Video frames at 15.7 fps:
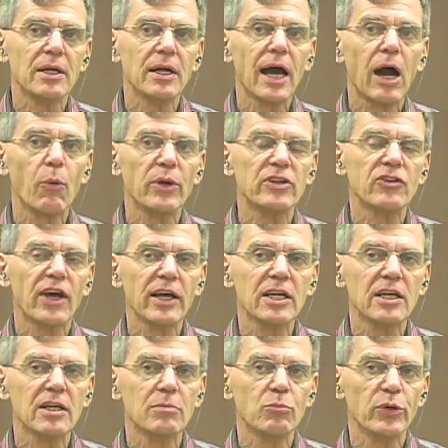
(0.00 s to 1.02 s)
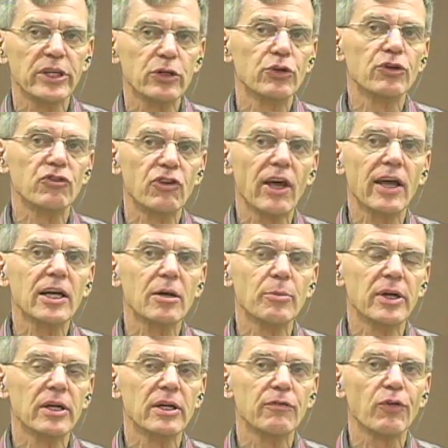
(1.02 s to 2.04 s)
how we take them, we could take them
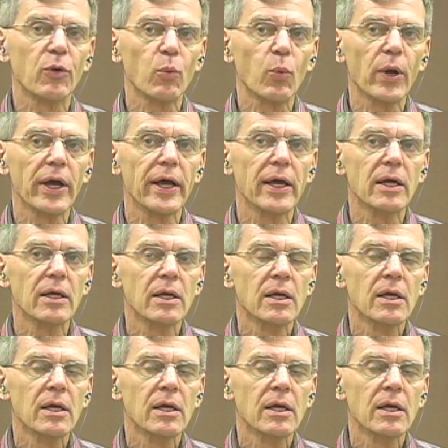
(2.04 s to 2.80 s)
in a different way.